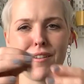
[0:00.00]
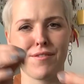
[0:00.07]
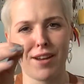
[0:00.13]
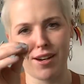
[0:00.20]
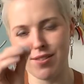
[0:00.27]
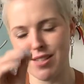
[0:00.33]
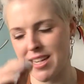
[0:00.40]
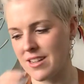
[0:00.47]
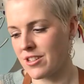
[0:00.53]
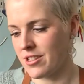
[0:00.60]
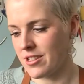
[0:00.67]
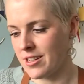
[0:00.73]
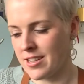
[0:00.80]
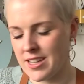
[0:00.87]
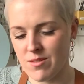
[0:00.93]
a fan of
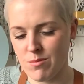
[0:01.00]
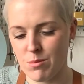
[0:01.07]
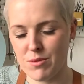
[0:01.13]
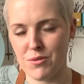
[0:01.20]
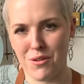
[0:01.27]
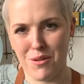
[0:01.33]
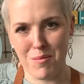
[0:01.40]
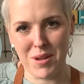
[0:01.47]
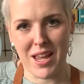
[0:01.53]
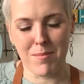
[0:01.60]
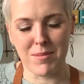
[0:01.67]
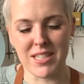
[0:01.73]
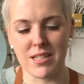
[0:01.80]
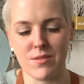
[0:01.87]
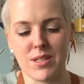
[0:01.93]
texture, even before I became
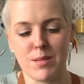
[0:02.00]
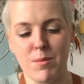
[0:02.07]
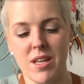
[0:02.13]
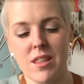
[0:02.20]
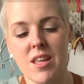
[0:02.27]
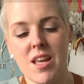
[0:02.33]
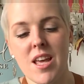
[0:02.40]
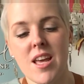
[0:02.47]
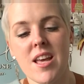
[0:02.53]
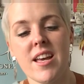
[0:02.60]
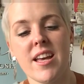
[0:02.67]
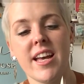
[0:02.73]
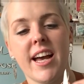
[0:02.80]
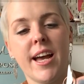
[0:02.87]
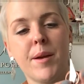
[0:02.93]
a silversmith.
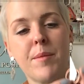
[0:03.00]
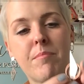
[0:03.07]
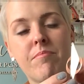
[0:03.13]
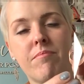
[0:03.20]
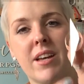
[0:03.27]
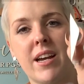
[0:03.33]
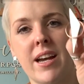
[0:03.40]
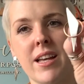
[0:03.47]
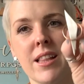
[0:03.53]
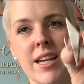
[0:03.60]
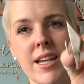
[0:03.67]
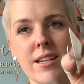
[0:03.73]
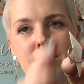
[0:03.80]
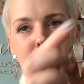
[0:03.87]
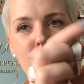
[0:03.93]
I
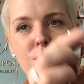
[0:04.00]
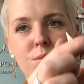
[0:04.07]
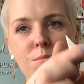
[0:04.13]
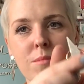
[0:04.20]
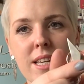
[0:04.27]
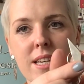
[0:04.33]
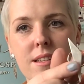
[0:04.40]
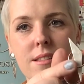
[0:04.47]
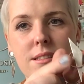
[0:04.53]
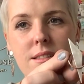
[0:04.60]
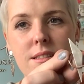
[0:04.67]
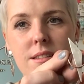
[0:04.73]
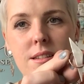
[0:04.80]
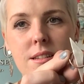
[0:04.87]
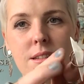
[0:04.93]
like sort of
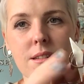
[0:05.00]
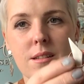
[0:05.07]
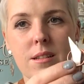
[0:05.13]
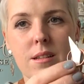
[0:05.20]
mixed